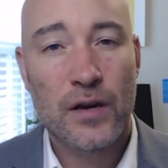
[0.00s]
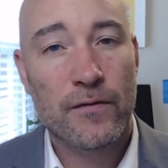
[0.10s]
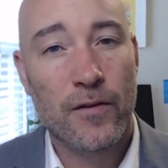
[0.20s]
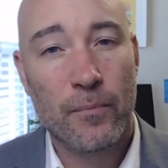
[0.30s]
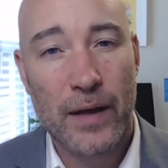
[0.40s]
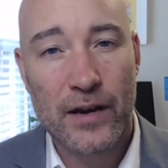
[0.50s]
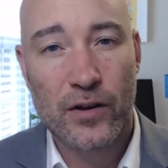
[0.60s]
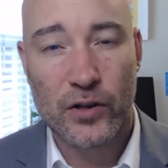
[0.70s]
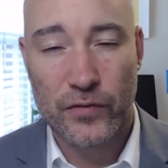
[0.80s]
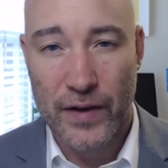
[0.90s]
for
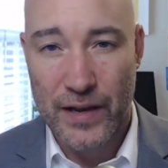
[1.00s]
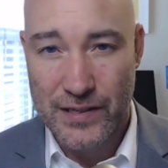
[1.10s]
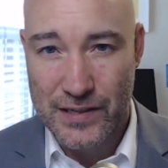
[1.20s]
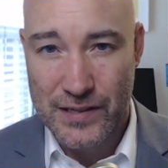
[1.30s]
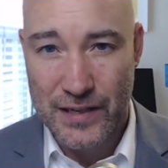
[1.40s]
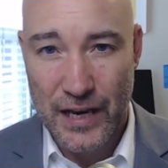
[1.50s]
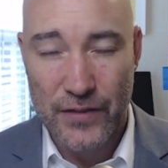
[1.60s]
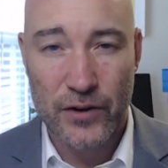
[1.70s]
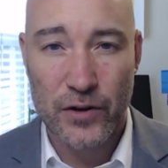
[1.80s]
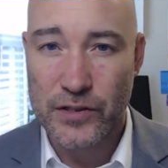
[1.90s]
medical devices
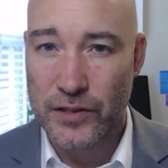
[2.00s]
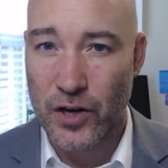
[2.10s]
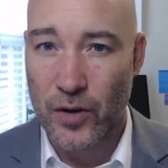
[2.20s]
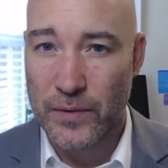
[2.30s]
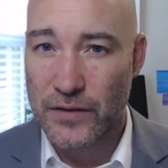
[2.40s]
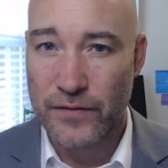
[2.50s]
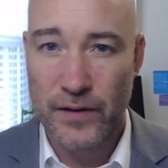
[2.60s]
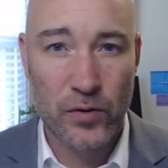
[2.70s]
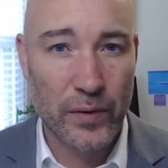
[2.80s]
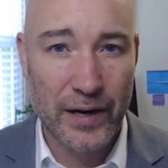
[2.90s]
in the nursing home. It's a
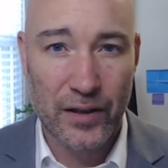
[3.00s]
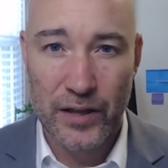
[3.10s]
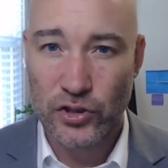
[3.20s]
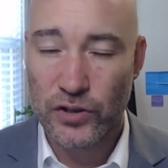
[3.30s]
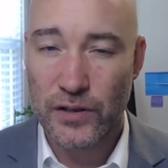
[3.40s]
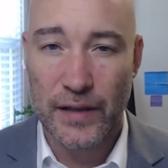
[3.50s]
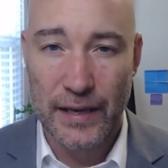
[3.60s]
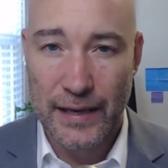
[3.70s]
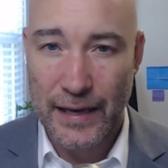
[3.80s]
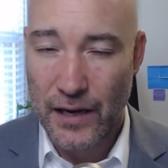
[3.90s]
federal regulation.
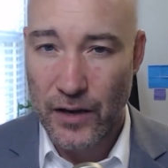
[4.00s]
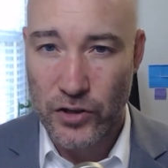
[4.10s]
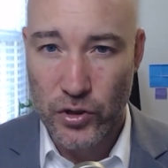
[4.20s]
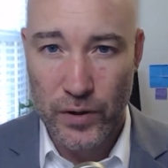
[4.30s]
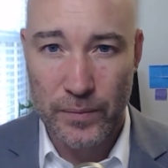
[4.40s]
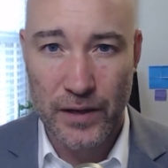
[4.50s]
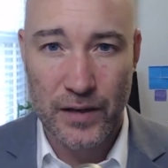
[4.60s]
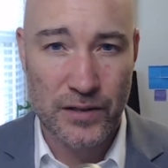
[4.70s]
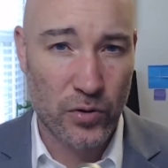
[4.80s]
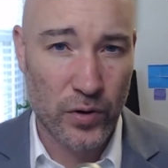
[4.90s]
They cannot do it
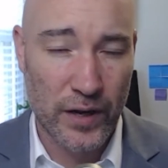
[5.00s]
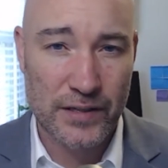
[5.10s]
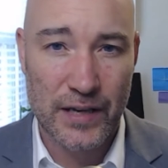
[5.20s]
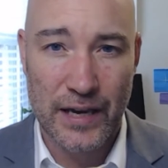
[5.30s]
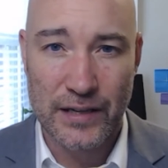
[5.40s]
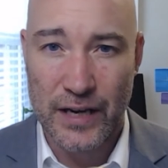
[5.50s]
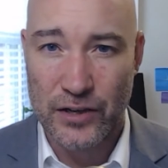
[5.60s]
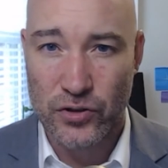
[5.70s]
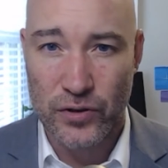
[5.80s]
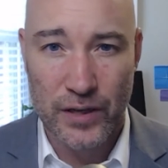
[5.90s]
because it creates a
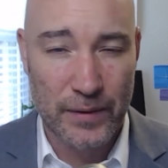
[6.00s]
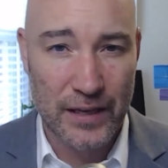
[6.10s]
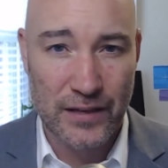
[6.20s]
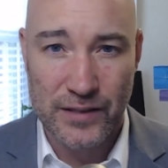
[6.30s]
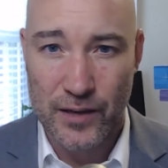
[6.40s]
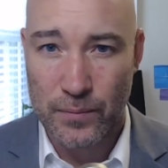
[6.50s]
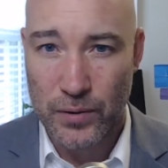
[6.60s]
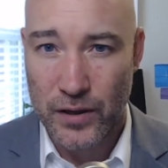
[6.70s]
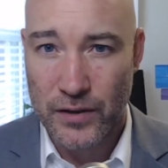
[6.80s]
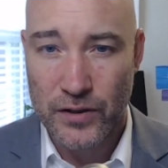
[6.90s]
danger. It can be easily
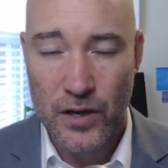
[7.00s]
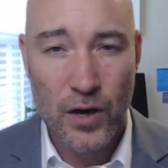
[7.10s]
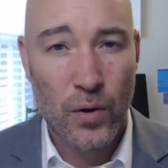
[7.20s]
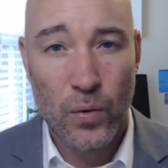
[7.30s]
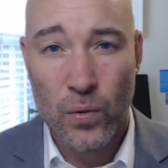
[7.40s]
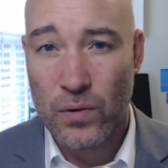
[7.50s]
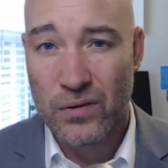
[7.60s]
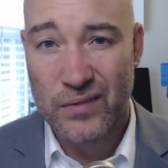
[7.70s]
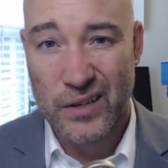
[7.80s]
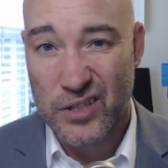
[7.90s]
unplugged
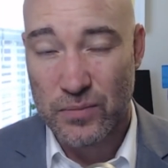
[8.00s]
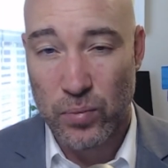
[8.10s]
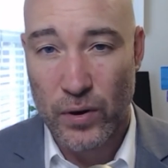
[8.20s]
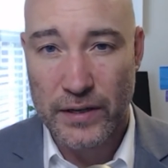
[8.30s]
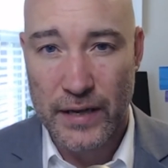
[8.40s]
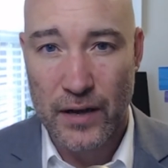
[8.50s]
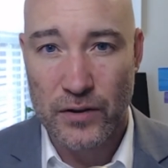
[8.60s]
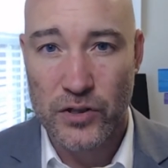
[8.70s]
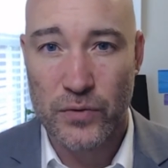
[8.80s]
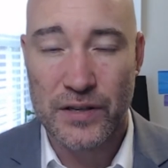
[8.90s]
or they just break
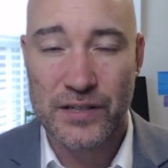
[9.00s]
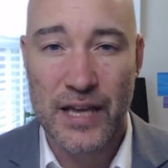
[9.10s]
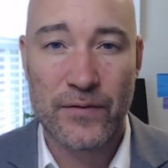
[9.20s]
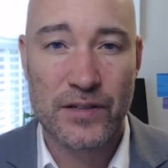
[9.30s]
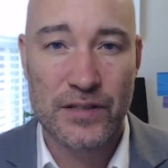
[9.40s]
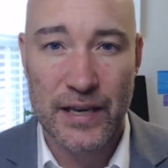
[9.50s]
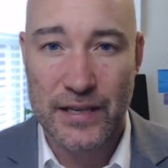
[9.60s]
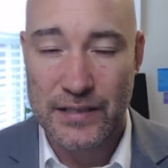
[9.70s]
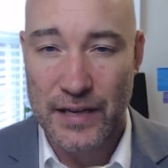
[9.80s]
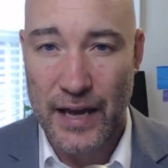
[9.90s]
down. So the safest
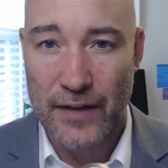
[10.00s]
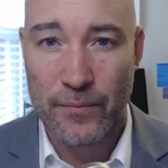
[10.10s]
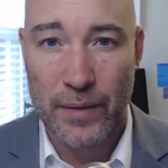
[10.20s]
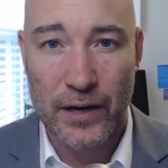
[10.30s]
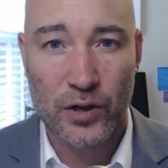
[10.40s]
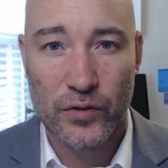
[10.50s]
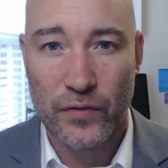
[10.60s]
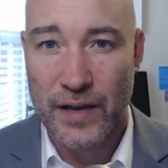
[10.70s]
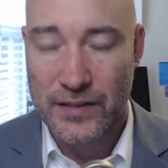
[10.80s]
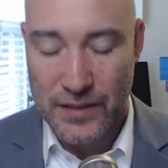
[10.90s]
thing is to have medical
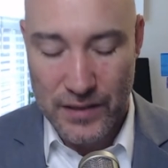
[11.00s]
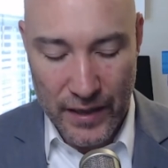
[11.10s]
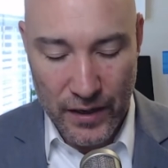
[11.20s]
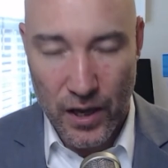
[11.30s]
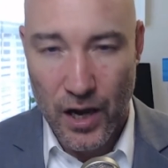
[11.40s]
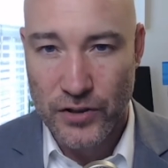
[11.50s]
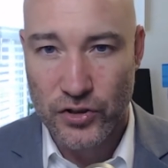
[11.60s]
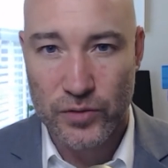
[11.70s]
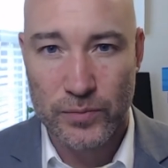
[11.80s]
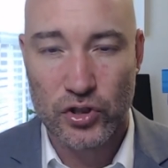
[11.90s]
devices like
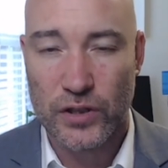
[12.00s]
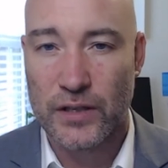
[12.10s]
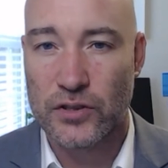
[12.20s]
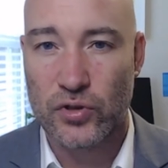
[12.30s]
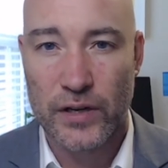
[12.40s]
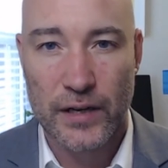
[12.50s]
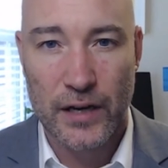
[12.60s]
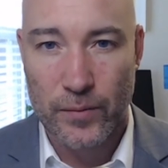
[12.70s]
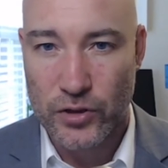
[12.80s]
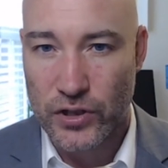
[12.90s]
oxygen machines, trach
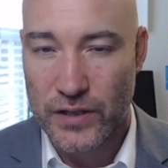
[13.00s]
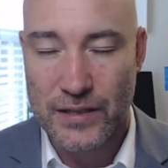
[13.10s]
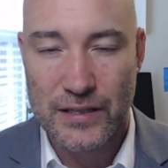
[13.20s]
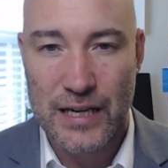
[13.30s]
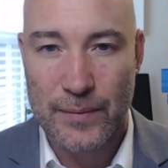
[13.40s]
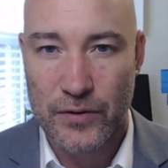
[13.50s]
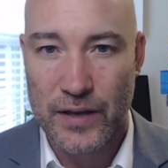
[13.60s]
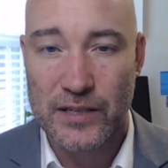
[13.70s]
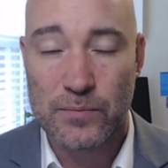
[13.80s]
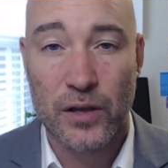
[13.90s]
care machines, these type of
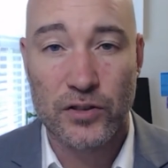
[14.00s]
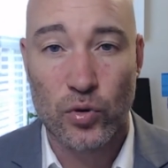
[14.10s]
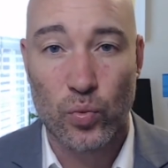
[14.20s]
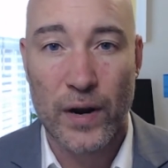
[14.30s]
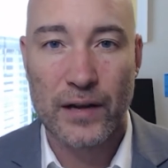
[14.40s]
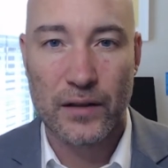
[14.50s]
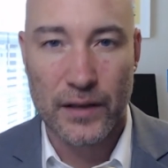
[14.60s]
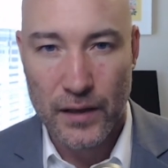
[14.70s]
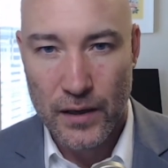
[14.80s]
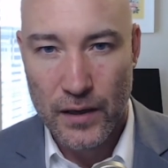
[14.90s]
things plugged
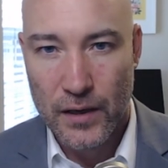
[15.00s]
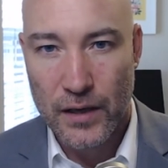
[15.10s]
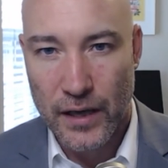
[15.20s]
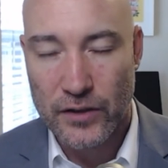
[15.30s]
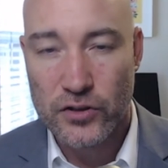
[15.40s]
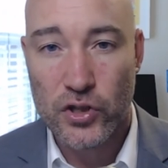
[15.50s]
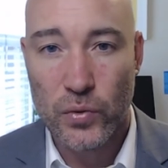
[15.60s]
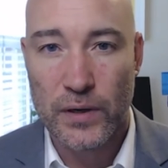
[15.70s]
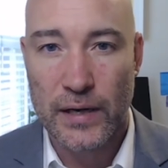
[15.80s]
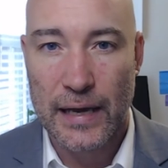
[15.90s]
directly
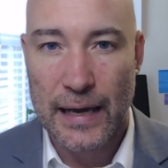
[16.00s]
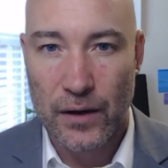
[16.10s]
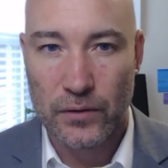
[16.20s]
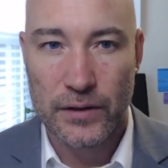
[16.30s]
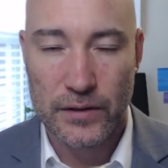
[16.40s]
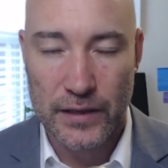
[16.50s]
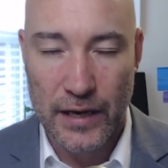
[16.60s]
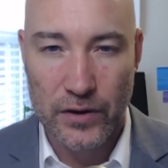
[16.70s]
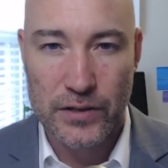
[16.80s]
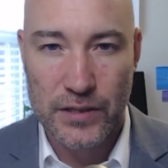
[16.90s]
into an outlet,
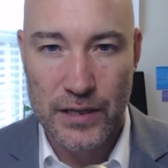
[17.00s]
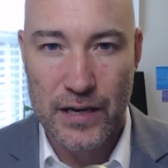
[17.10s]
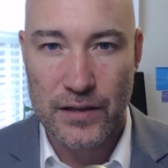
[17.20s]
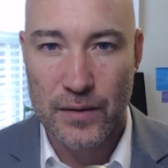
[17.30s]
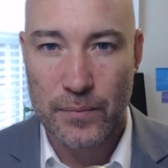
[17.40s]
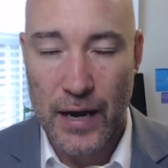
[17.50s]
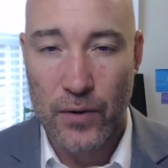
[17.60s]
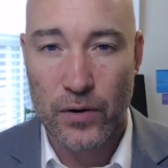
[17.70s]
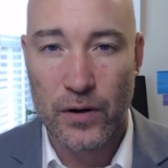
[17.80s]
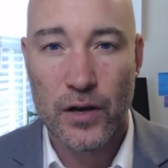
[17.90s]
guaranteeing that
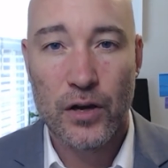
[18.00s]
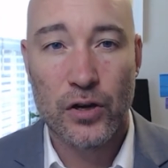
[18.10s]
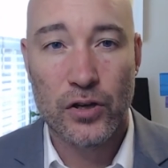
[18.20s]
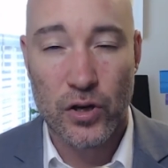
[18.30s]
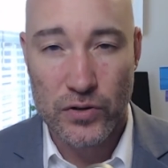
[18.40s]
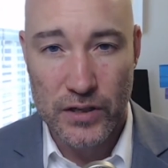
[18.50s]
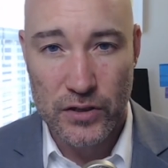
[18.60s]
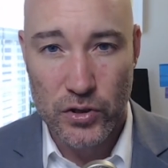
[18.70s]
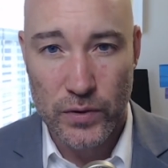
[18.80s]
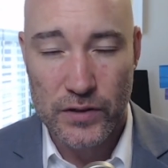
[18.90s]
power goes
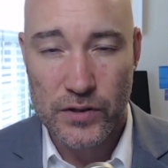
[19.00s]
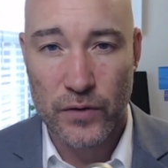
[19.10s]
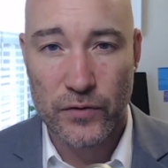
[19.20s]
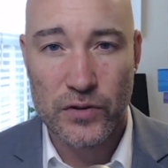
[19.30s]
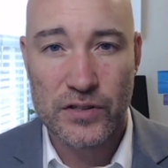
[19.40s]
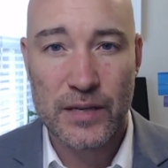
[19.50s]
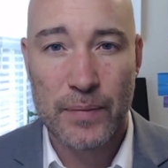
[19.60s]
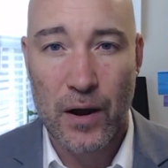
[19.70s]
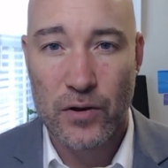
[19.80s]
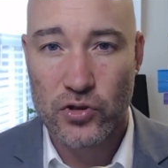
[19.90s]
into it. So if you see
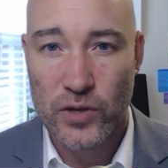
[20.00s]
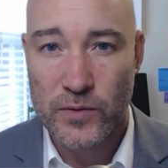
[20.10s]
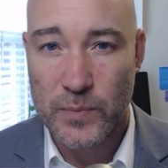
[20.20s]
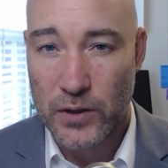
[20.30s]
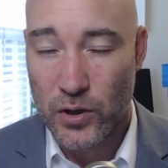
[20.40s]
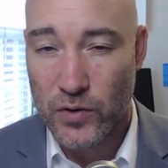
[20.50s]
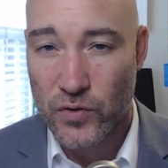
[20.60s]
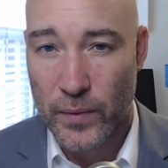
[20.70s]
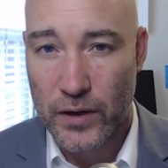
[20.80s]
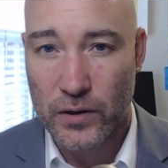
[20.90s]
power strips being used
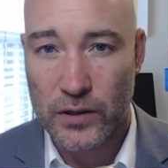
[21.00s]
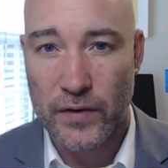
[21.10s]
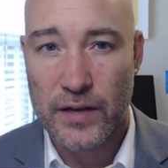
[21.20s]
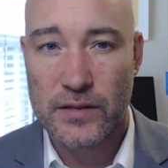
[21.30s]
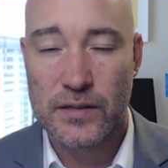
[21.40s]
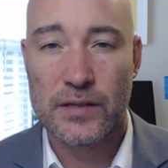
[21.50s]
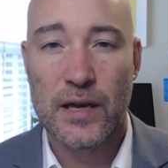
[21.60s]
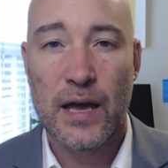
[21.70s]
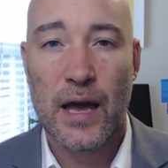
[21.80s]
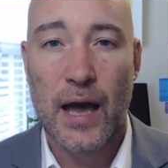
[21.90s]
for medical devices,
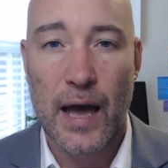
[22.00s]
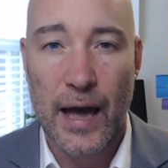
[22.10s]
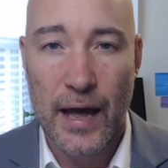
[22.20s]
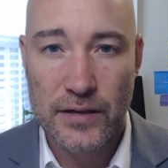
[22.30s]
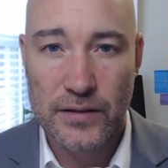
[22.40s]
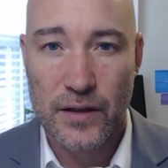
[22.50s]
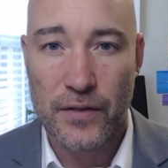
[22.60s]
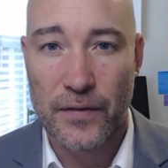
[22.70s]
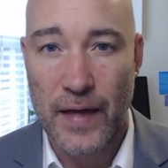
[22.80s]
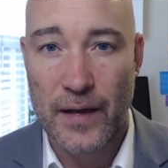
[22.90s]
ask
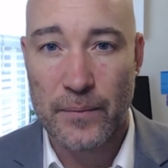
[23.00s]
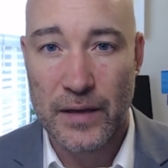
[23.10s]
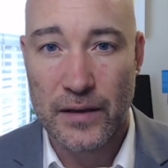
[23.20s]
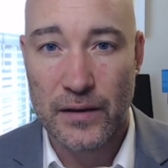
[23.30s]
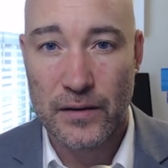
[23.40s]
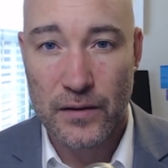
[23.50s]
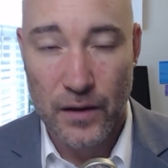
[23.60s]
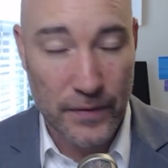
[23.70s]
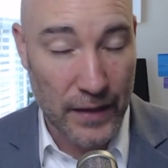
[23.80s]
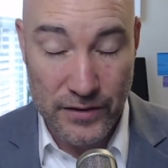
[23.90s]
that that be
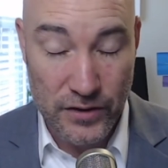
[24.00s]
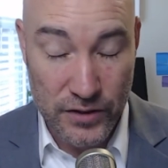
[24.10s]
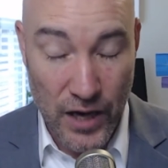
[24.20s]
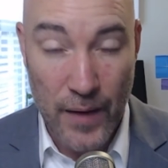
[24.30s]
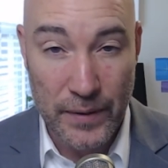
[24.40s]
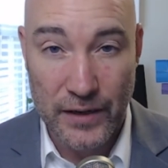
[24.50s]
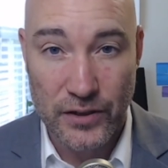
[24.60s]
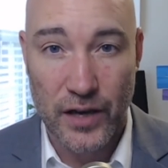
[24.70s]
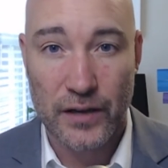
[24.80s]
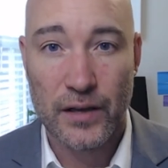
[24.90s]
uh, that stop
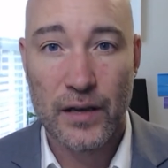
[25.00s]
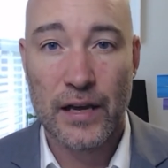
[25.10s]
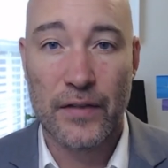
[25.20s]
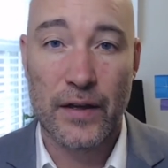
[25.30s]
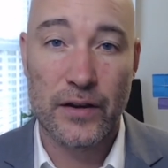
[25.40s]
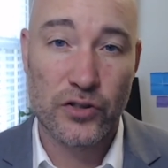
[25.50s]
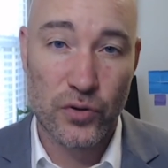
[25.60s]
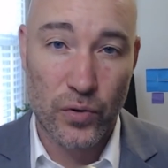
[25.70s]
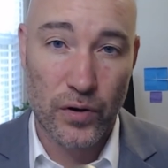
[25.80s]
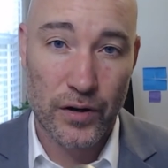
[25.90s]
being done and that is
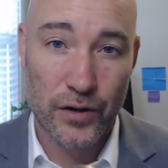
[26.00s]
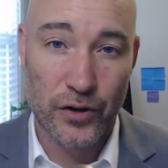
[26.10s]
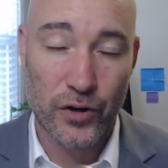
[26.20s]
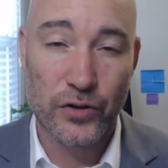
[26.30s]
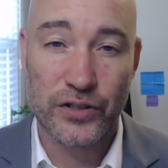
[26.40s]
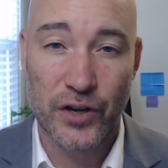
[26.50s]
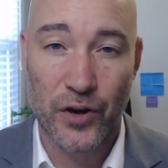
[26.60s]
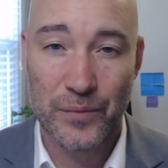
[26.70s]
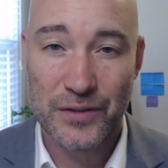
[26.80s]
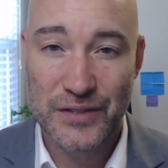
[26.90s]
your nursing
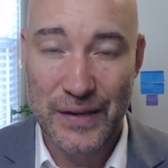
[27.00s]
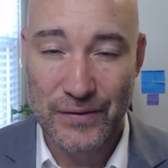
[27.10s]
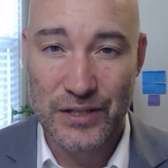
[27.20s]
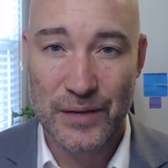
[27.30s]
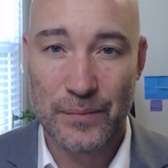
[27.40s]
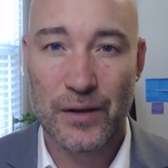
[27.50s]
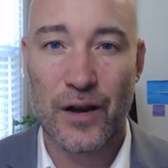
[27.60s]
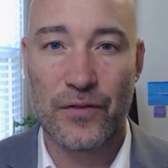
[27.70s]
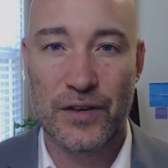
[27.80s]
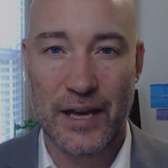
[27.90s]
home safety tip
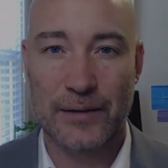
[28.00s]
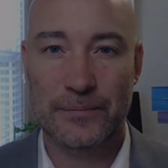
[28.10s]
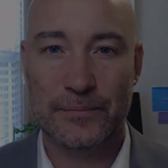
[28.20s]
of the day.